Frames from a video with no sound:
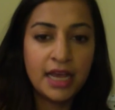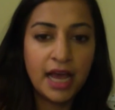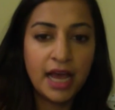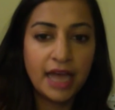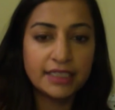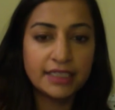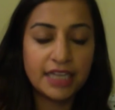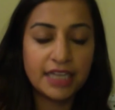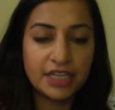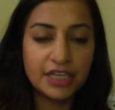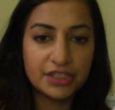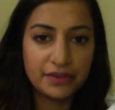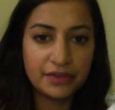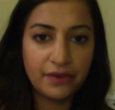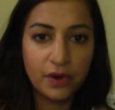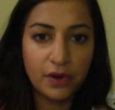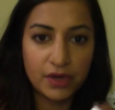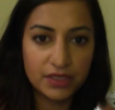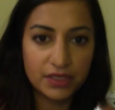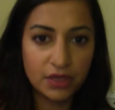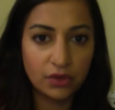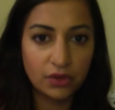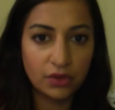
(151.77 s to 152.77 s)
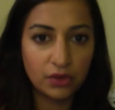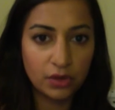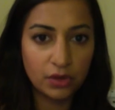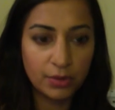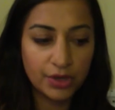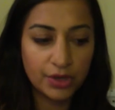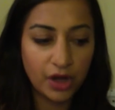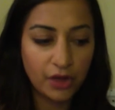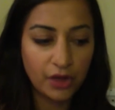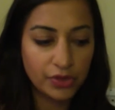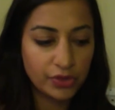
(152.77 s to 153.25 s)
I tend to focus a little
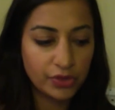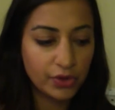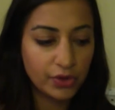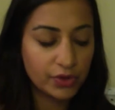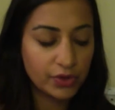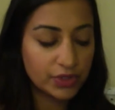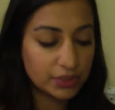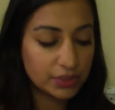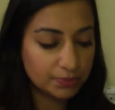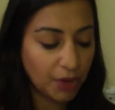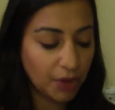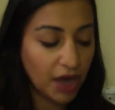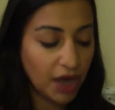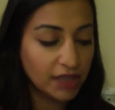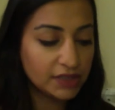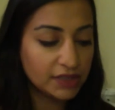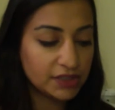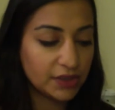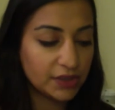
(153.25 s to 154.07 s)
bit on those spots